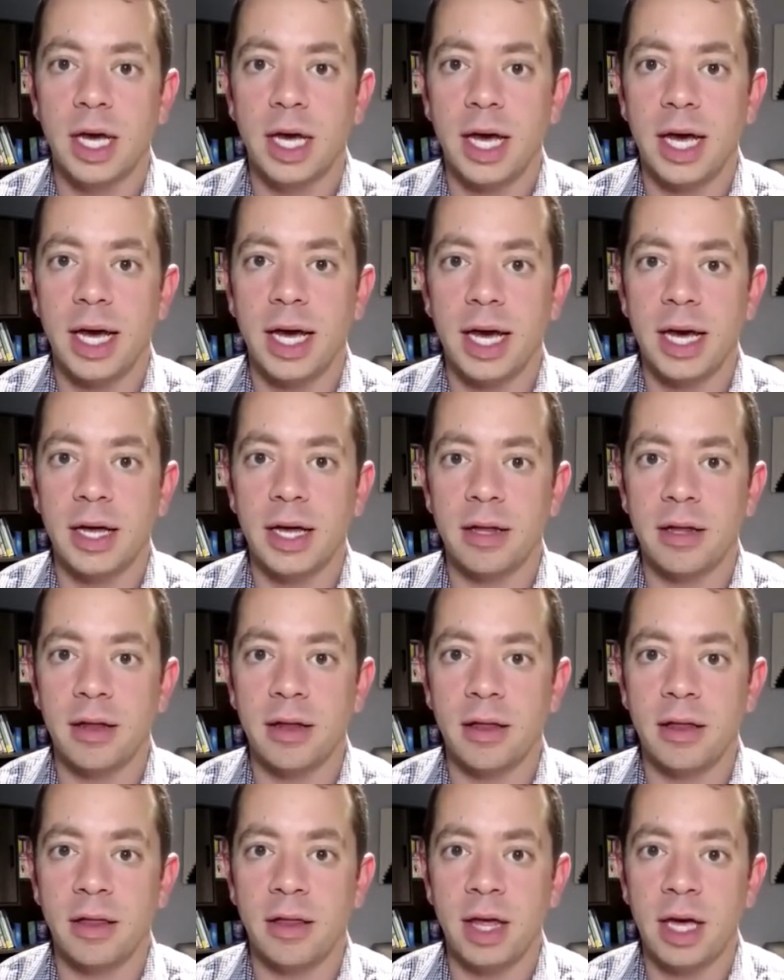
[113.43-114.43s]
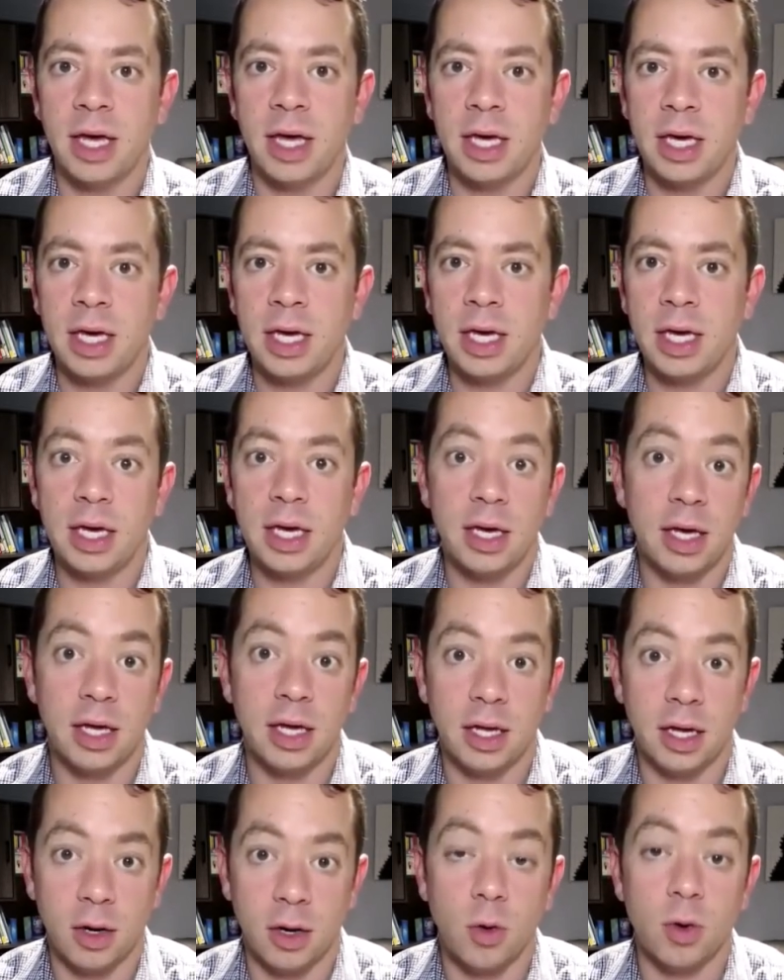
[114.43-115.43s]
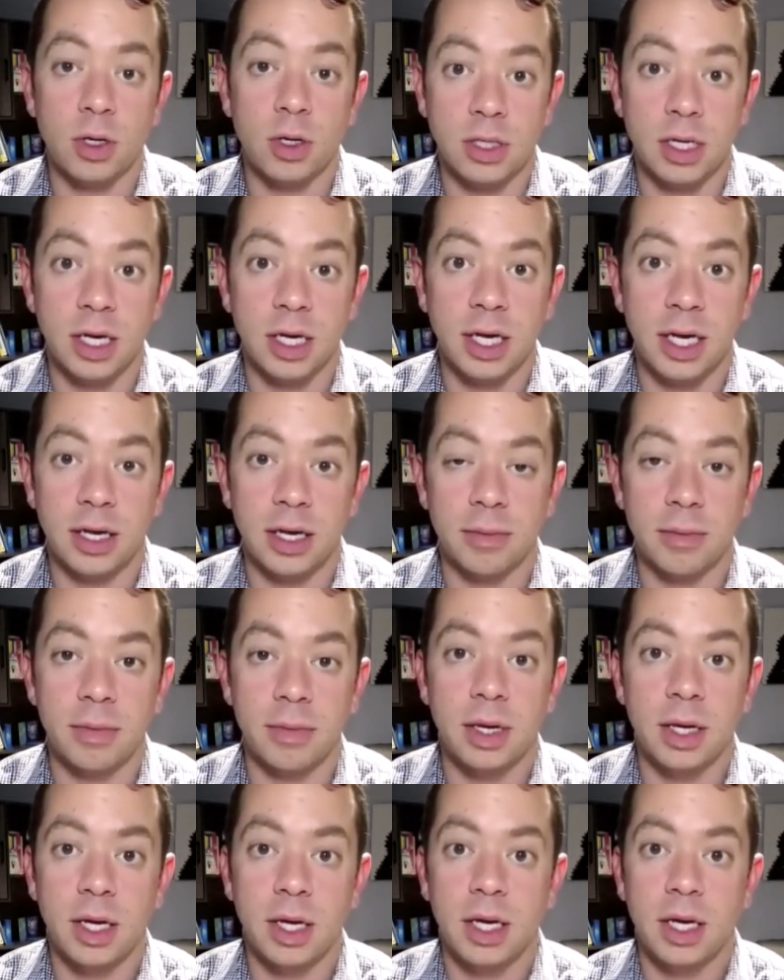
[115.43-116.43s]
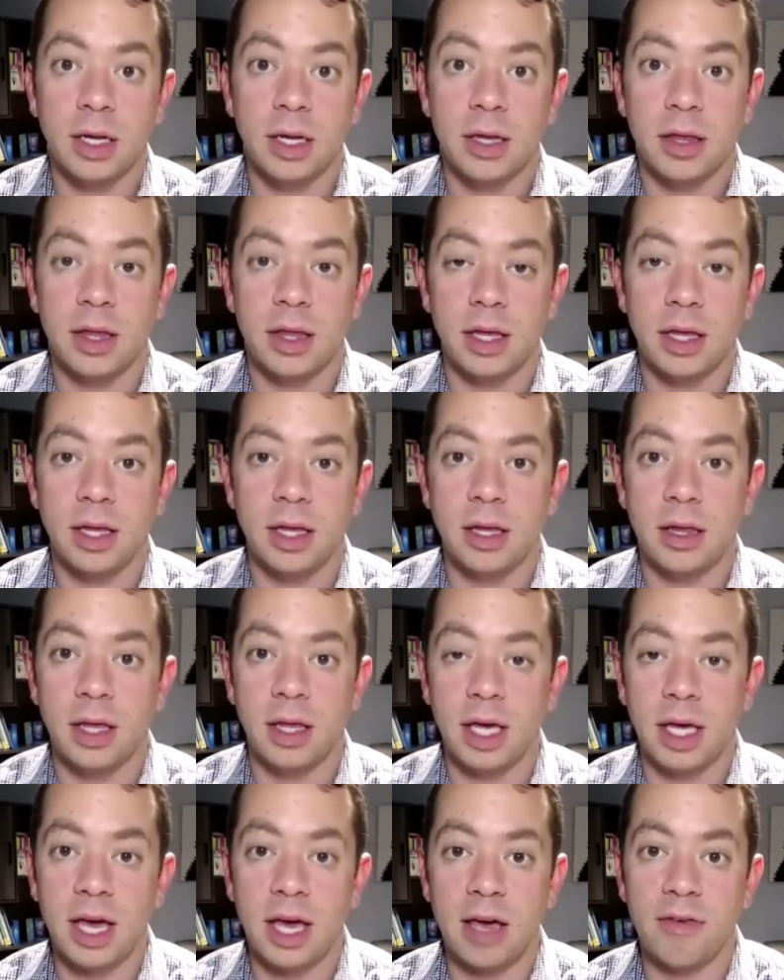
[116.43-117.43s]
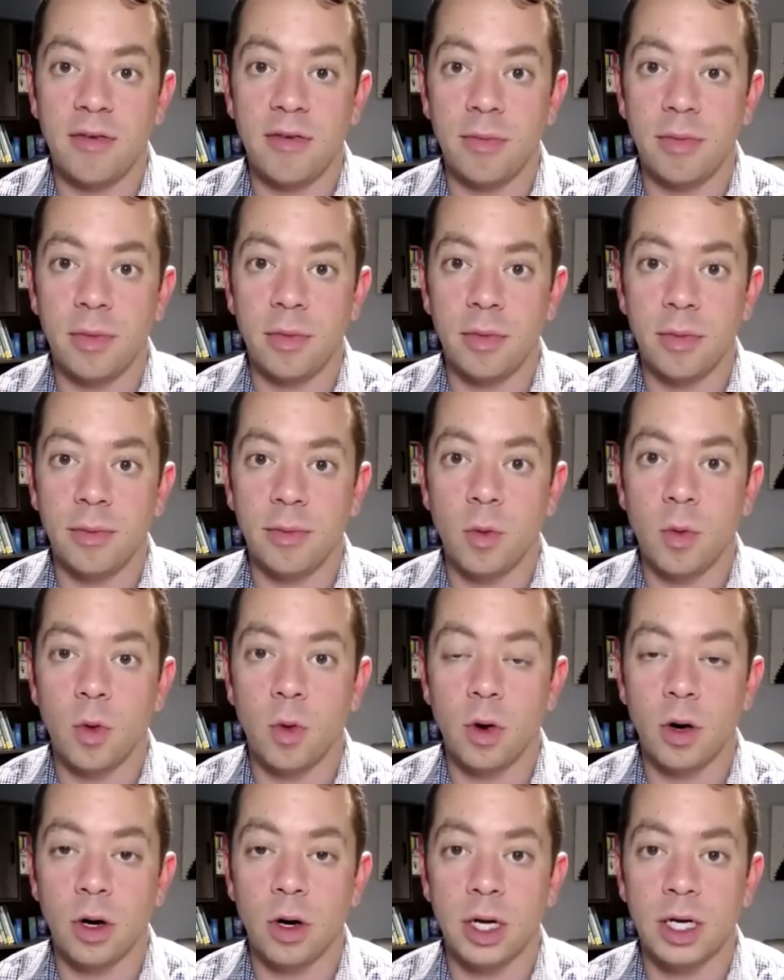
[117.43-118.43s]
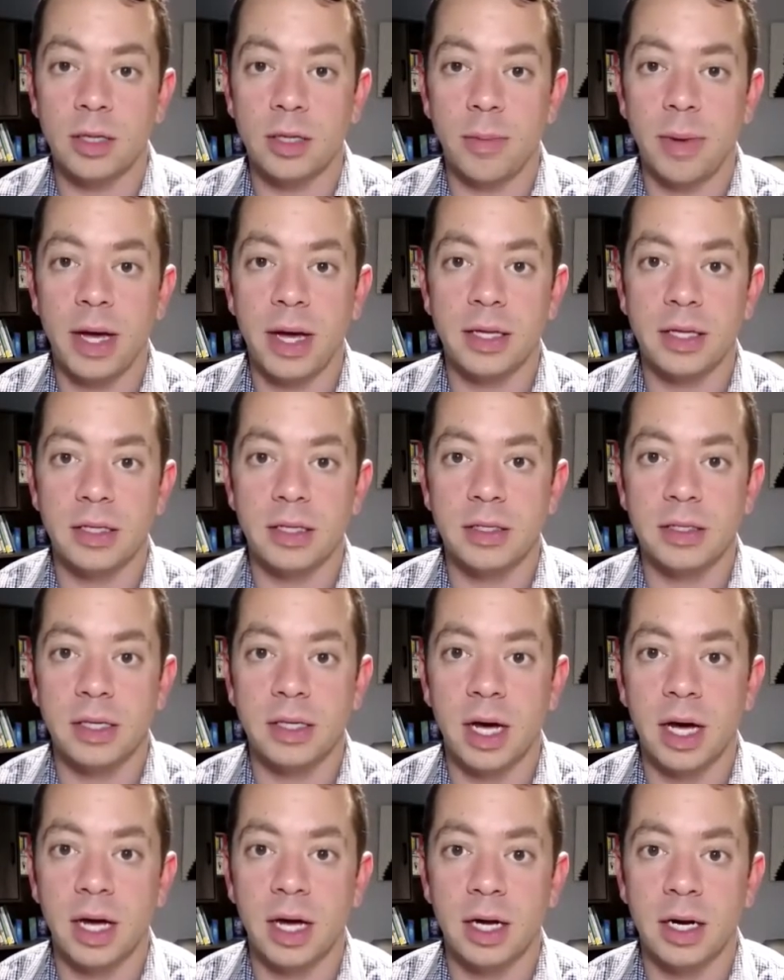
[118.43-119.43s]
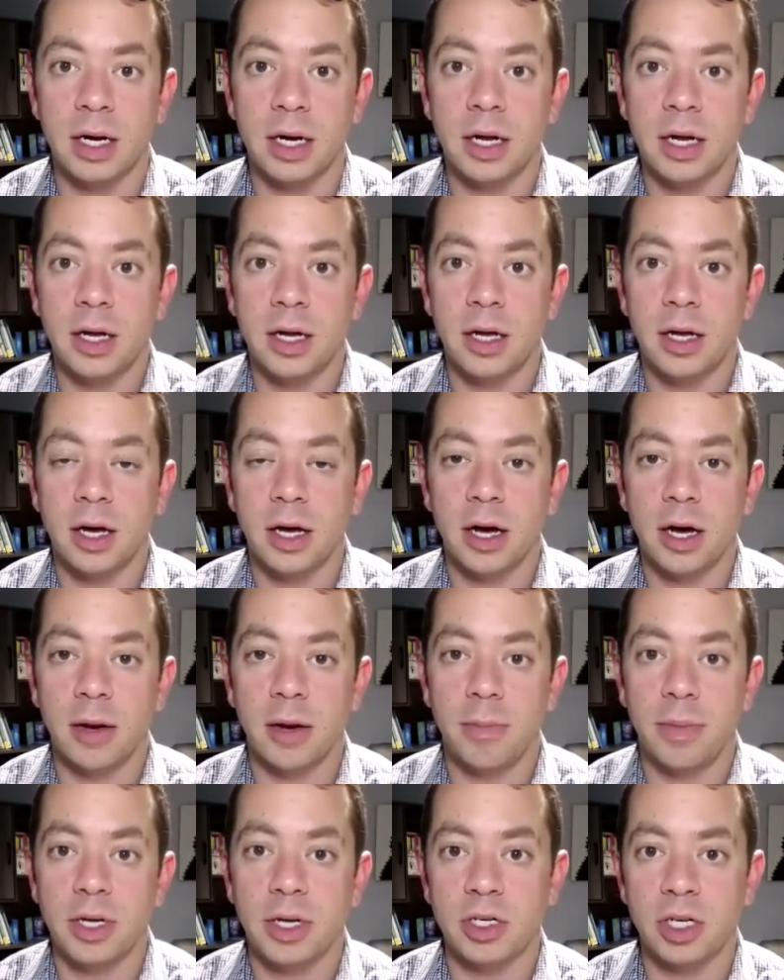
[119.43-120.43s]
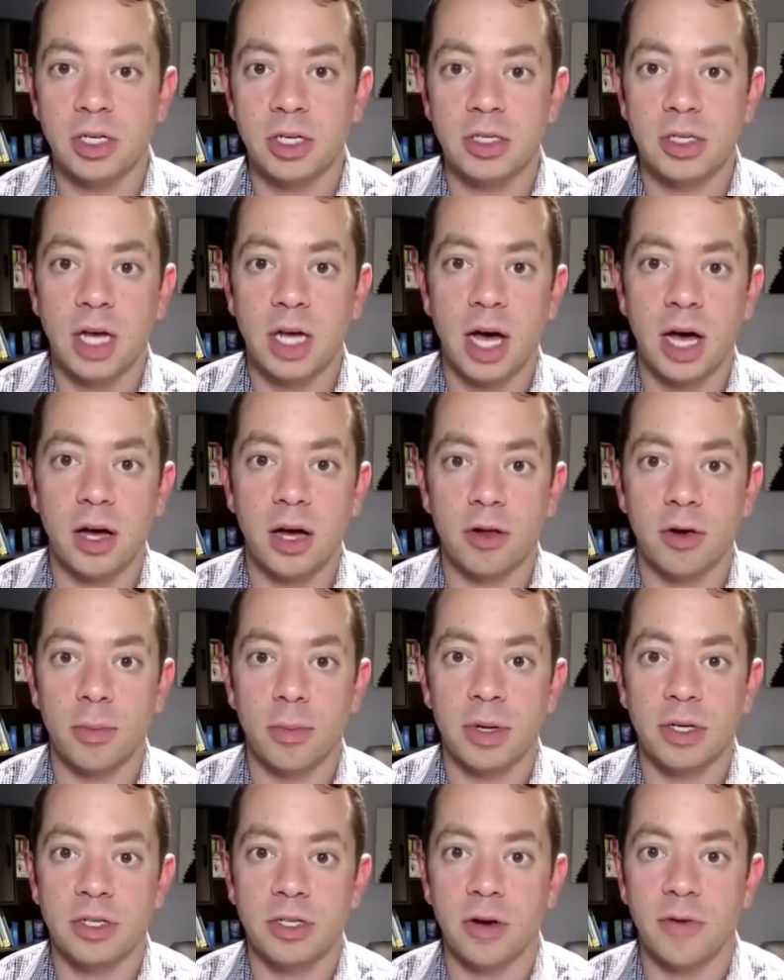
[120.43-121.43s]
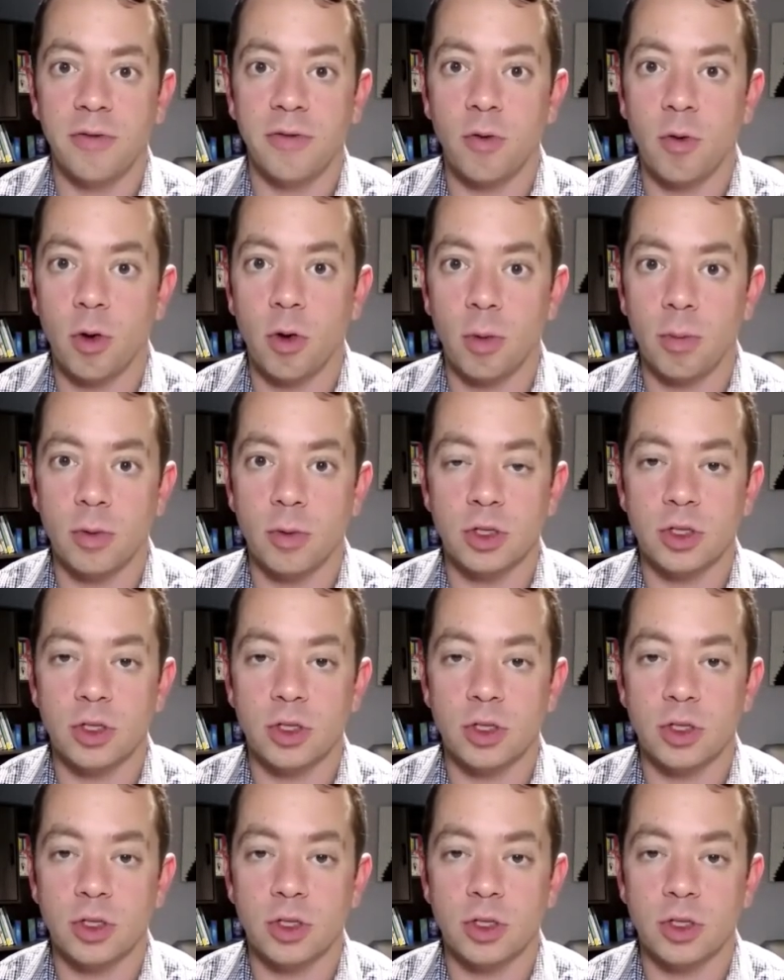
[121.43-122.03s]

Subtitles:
And they, according to him, they gave him more independence on pitching style or pitching form or